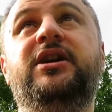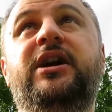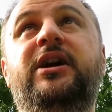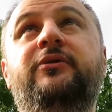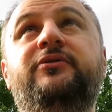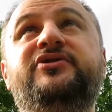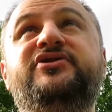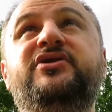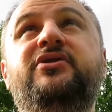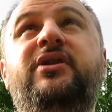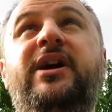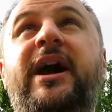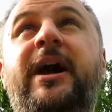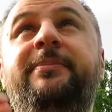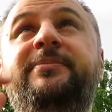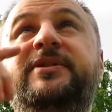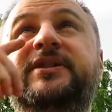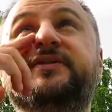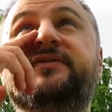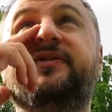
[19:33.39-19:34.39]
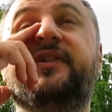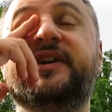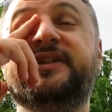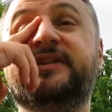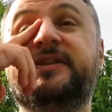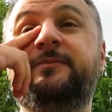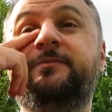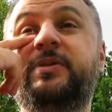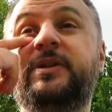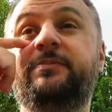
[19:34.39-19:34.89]
I was so apt at
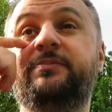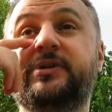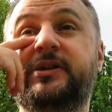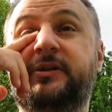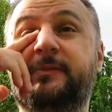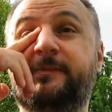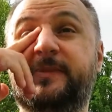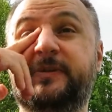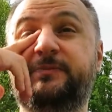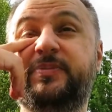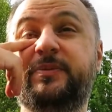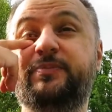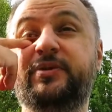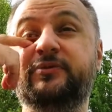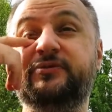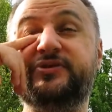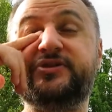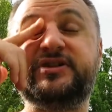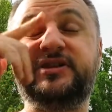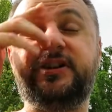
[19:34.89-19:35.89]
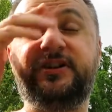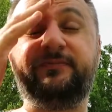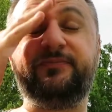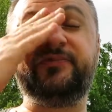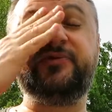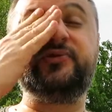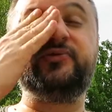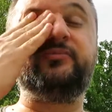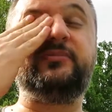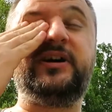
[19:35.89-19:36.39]
fighting people that people would come
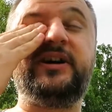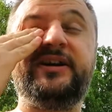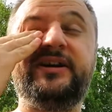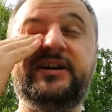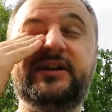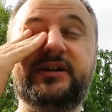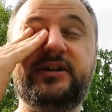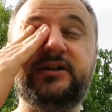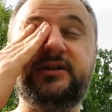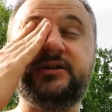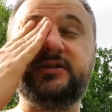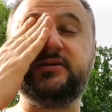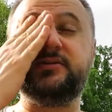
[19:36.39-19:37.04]
to my